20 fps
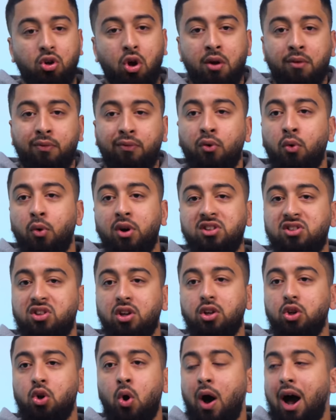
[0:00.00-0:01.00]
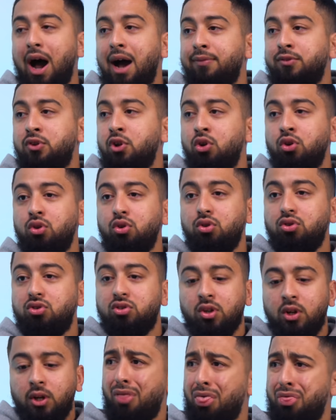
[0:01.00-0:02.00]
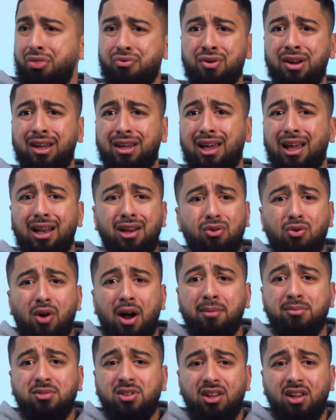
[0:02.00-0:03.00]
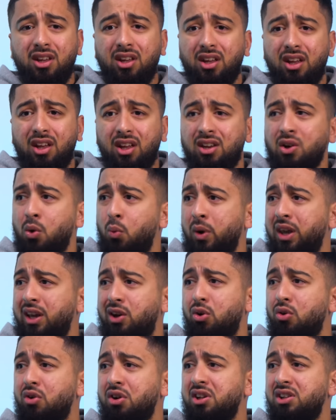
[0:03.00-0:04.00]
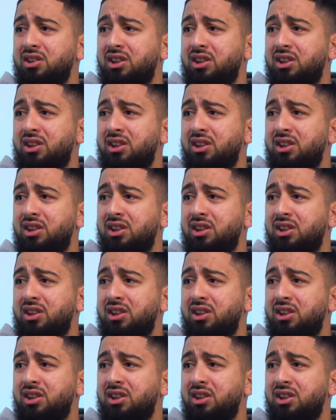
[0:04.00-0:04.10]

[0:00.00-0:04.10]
going forward you don't have to lose three kilograms in a week or in a